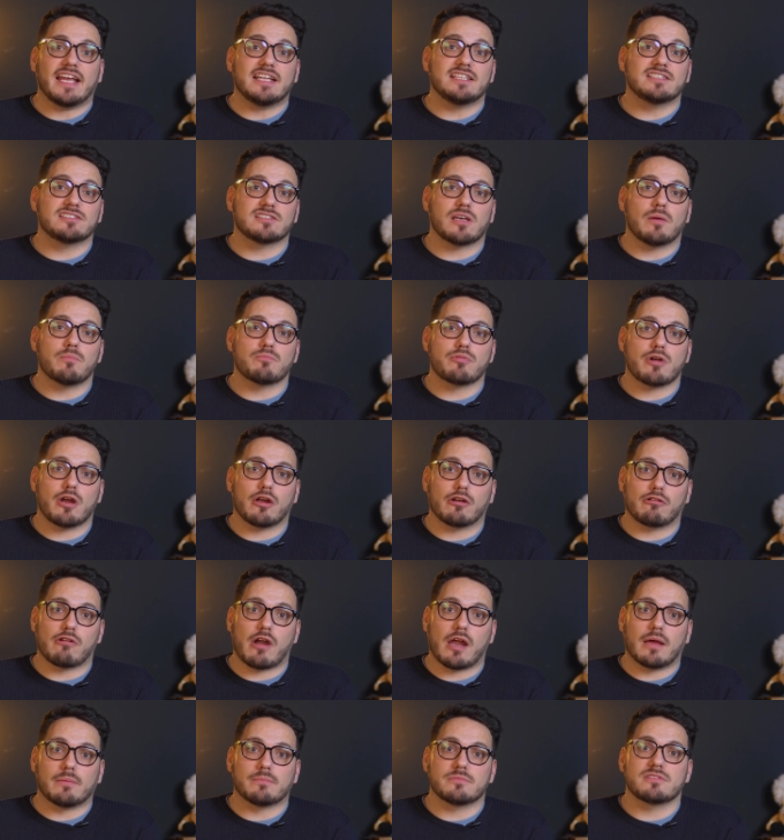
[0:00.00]
In some
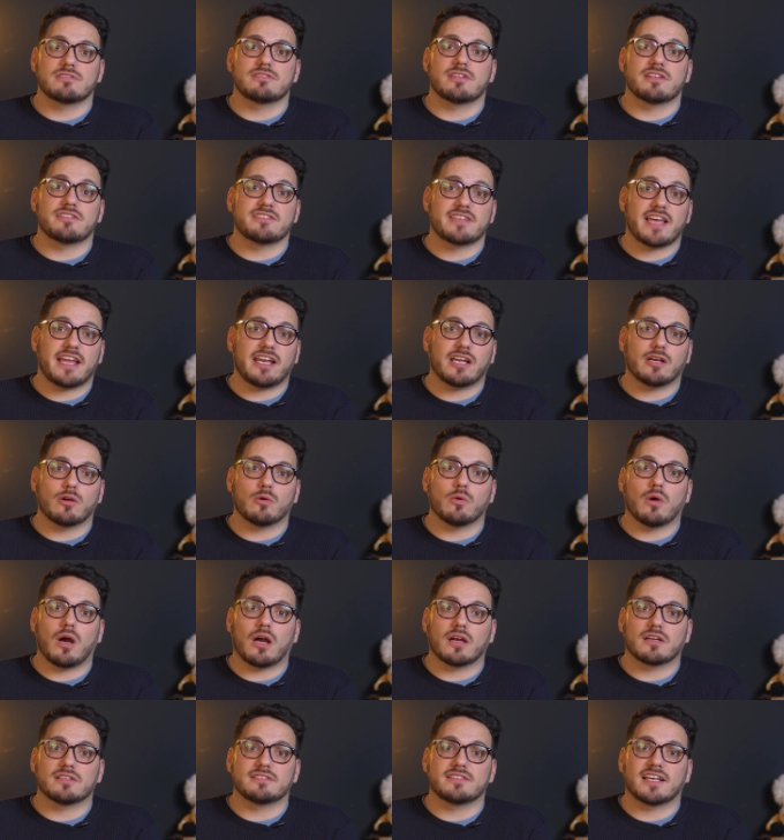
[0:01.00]
programs, the technical
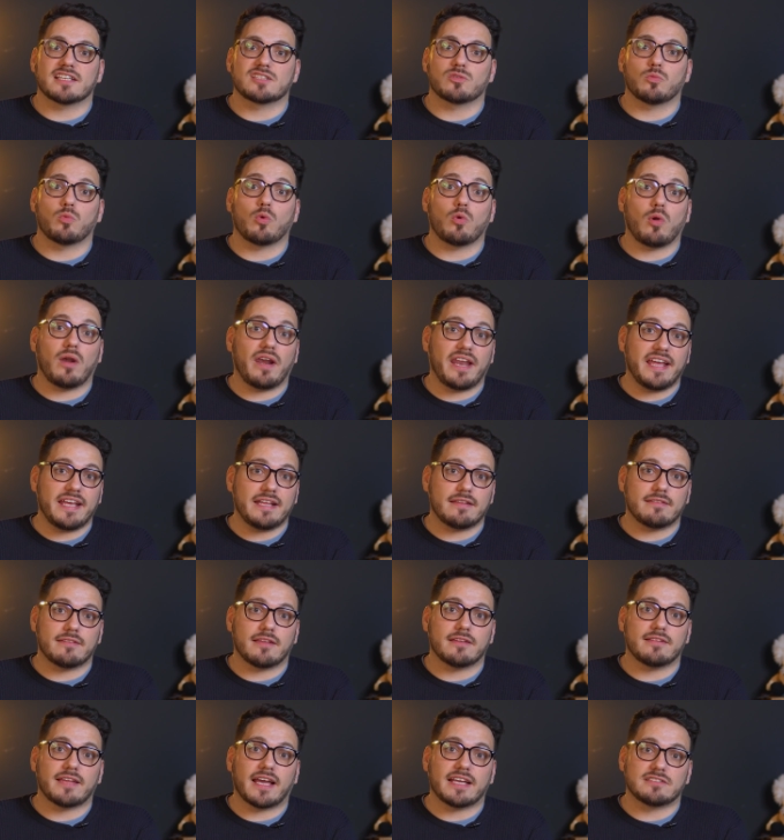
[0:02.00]
architect will lead
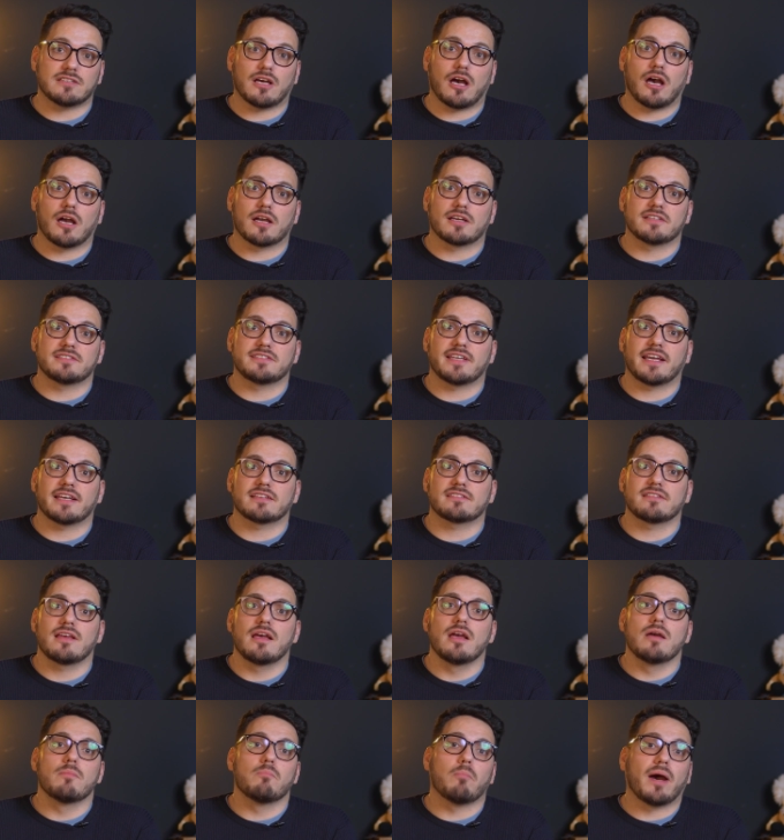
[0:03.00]
the data
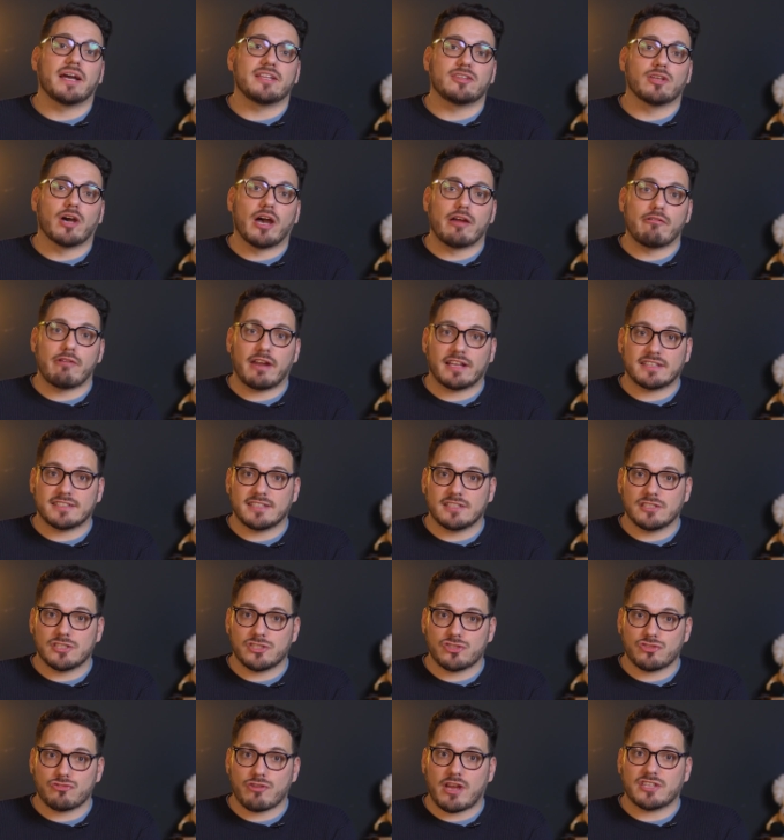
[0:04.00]
architect by
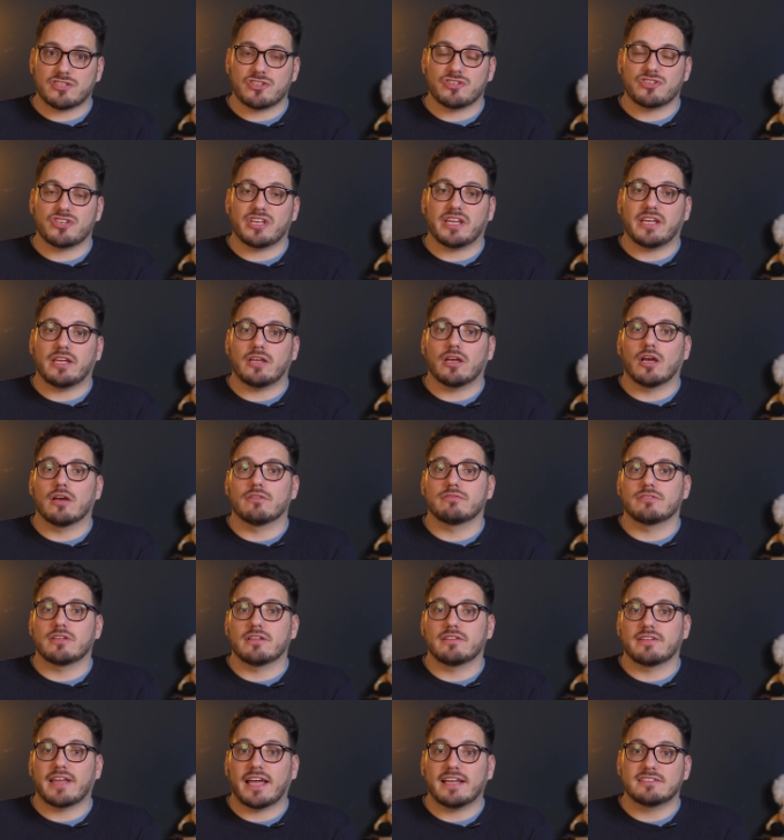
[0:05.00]
directing the strategy of
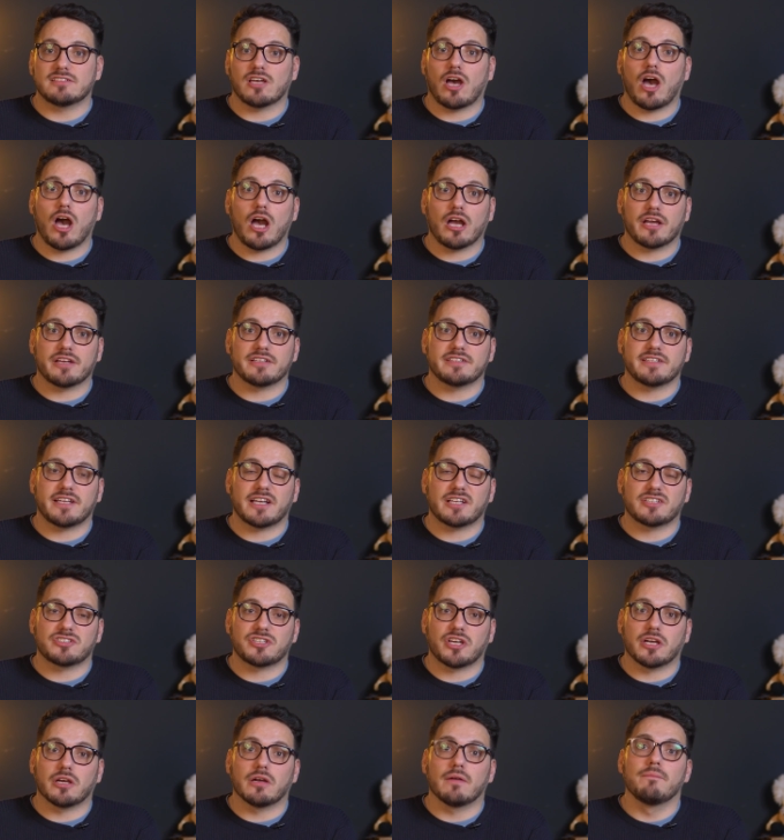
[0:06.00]
the data
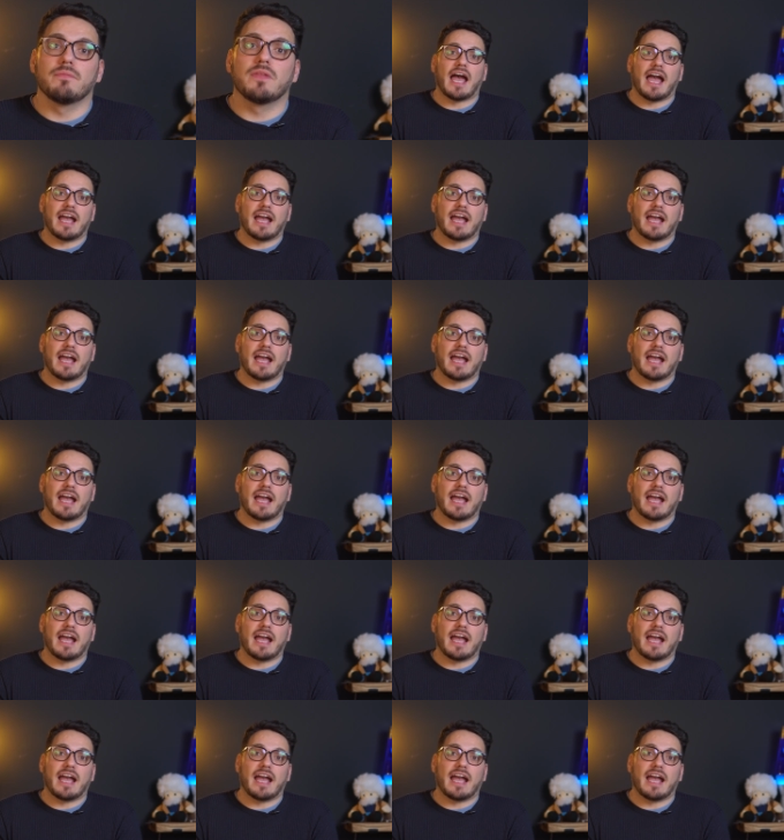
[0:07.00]
architecture